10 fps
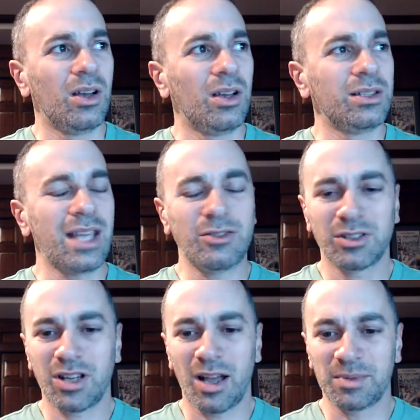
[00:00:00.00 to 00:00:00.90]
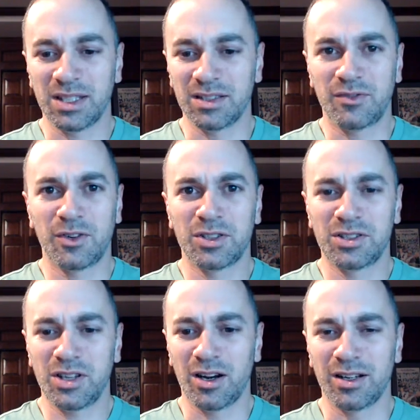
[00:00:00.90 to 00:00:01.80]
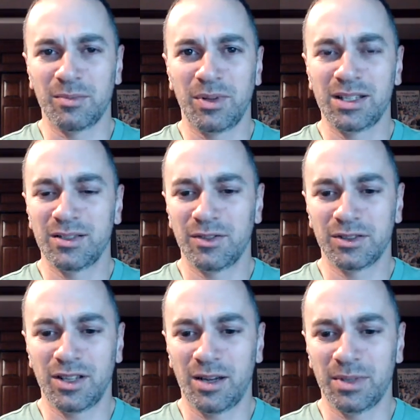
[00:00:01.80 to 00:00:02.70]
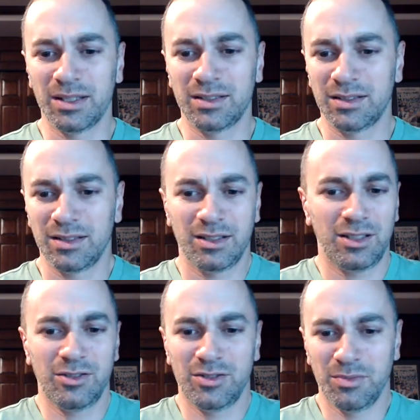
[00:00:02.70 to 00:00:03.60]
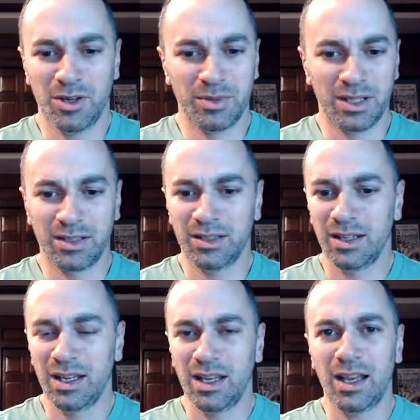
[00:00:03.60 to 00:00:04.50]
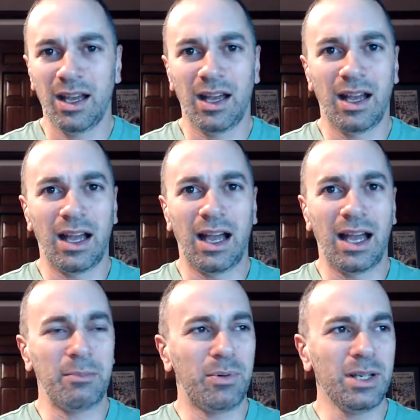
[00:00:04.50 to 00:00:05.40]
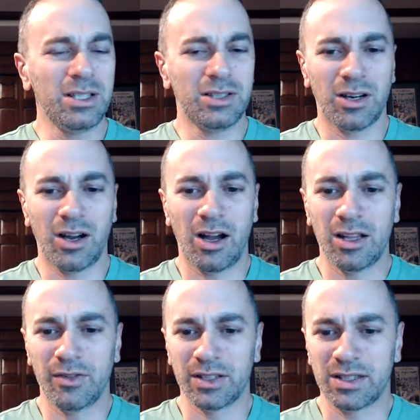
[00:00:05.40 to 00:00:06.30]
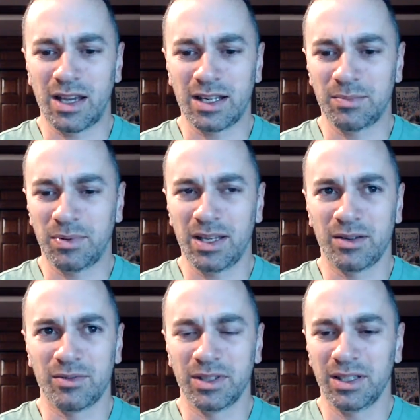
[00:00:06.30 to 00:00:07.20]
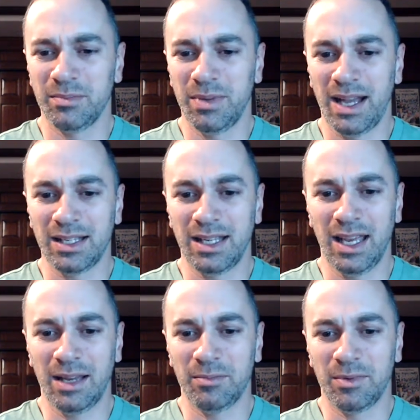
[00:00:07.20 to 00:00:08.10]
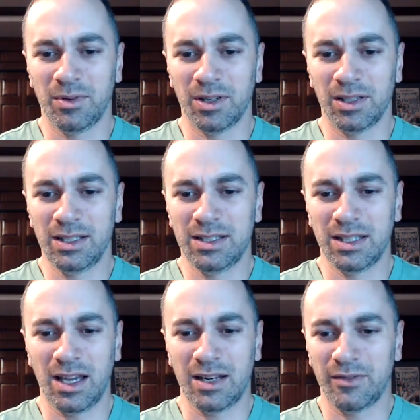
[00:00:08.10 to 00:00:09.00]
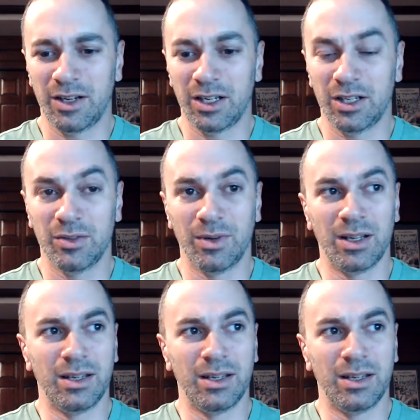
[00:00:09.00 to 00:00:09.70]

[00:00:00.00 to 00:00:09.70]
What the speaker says: Tedrick Thompson's first start in place of Earl Thomas, huge moment. I'm pretty sure all of us thought he played a really bad game, or at least not a very good one.